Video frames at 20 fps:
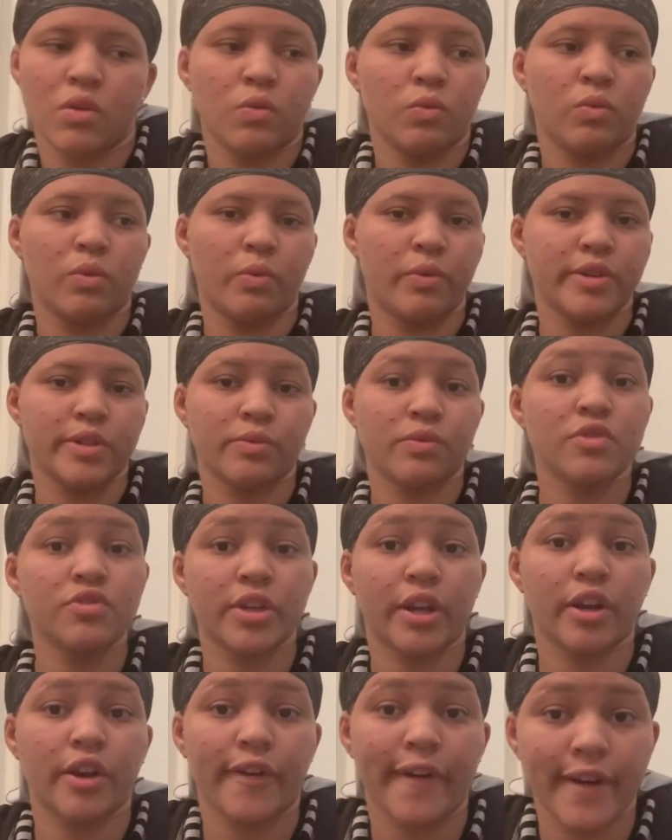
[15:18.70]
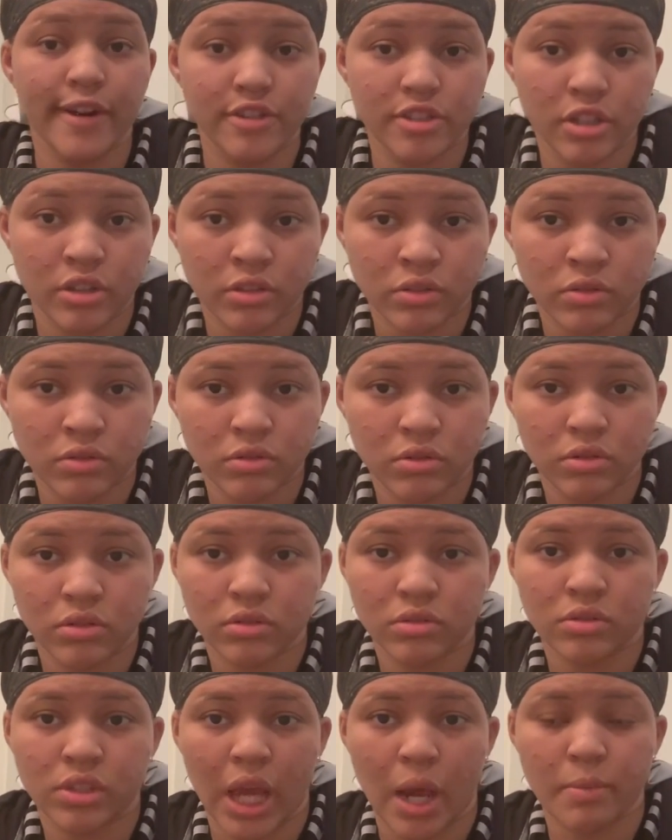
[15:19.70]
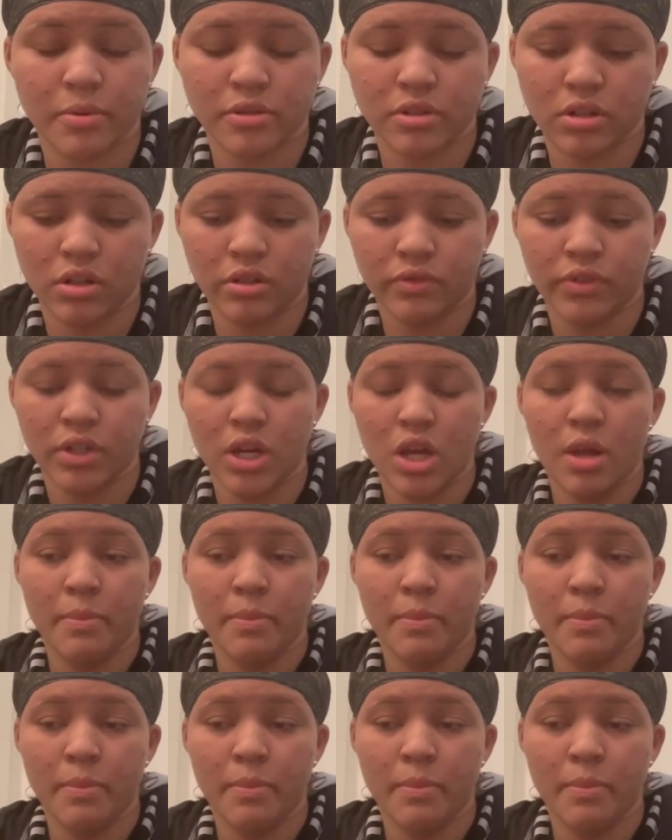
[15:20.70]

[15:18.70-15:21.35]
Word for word: we wasn't really trying to hurt each other type of stuff